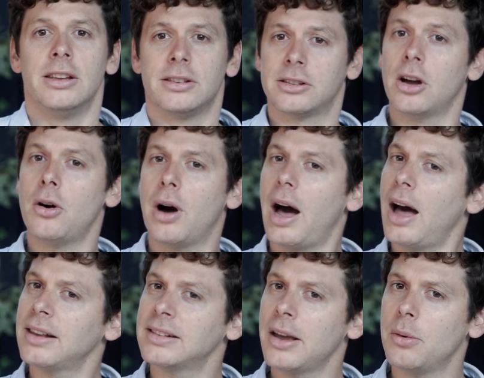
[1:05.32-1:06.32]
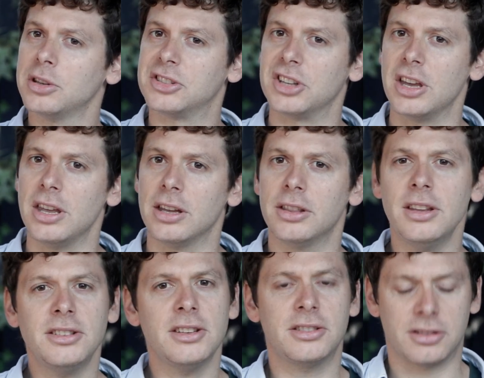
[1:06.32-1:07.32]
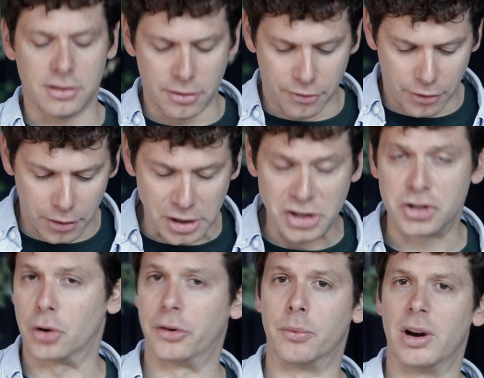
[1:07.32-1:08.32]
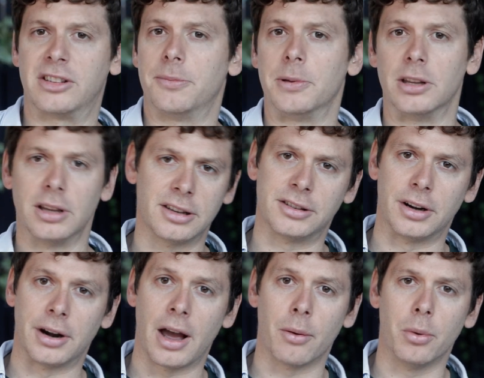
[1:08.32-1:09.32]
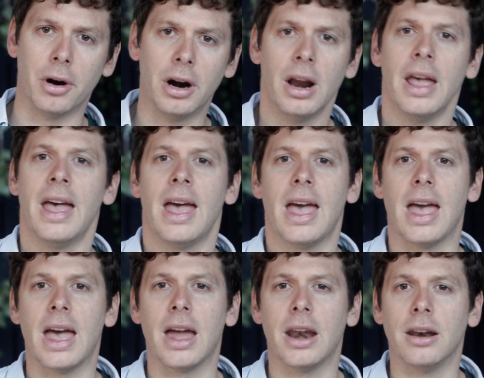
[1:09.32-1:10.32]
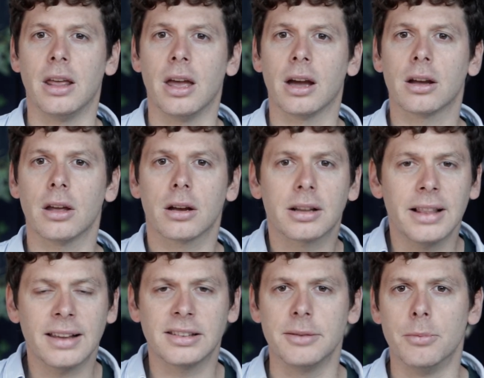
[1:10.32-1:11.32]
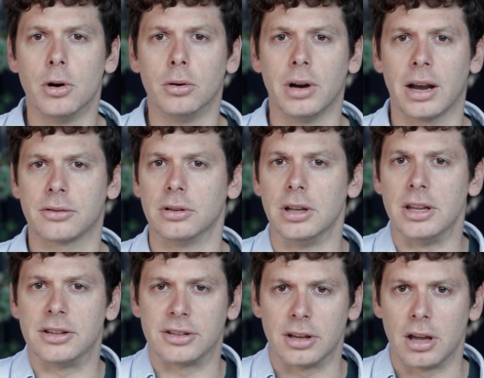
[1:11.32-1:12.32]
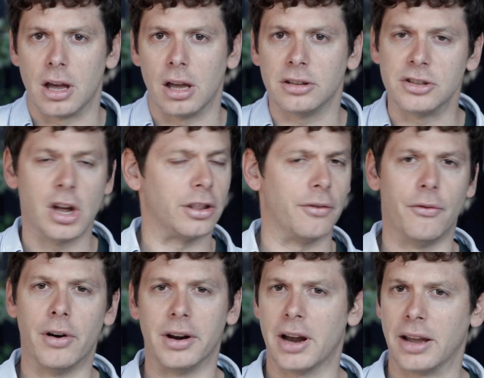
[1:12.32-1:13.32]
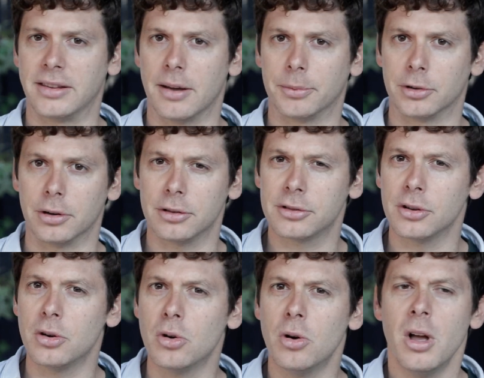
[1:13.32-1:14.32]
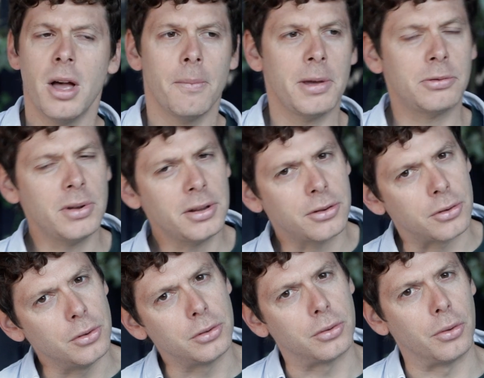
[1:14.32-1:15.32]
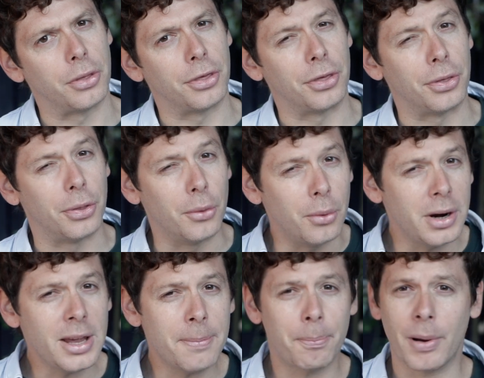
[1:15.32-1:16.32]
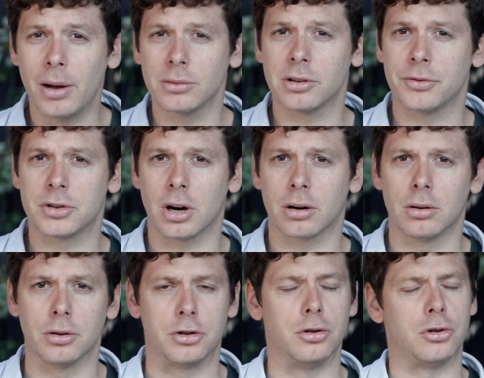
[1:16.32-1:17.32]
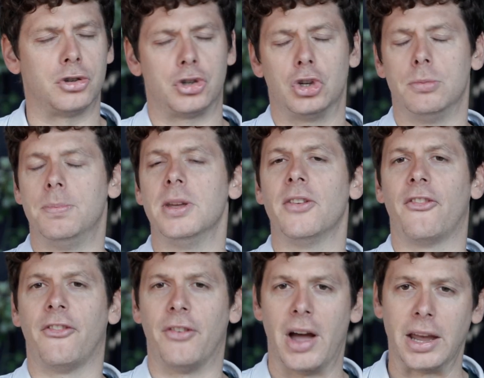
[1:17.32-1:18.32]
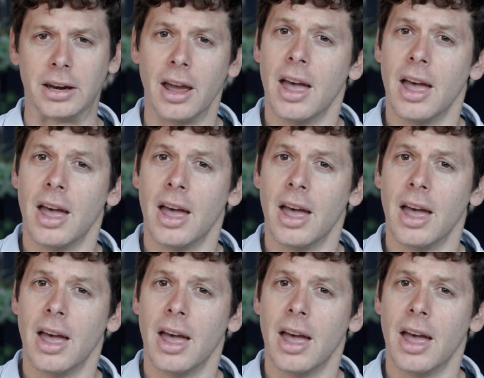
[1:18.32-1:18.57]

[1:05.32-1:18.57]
So as I was saying, this is a very short recipe, less than an hour, and classic mode actually it's not a very high temperature. So between 2 to 3 pounds of charcoal, you should be fine.